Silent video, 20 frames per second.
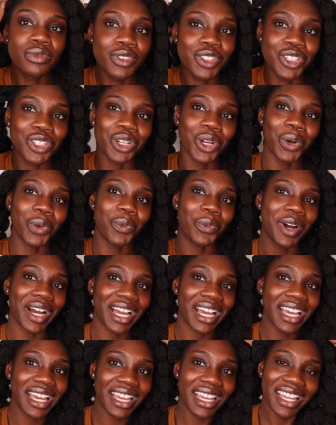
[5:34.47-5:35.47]
You know
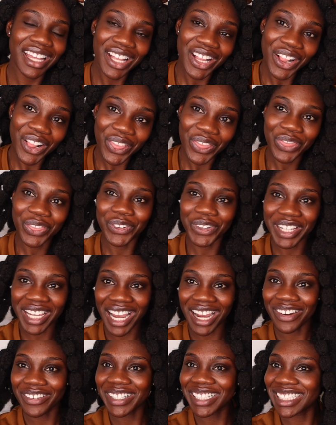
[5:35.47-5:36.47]
what? 3
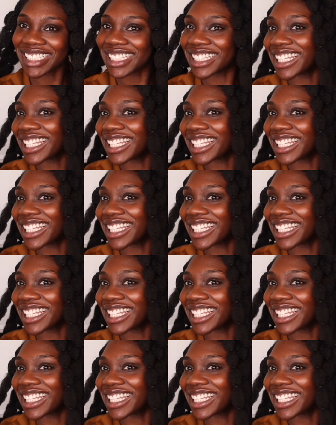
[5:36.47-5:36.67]
hours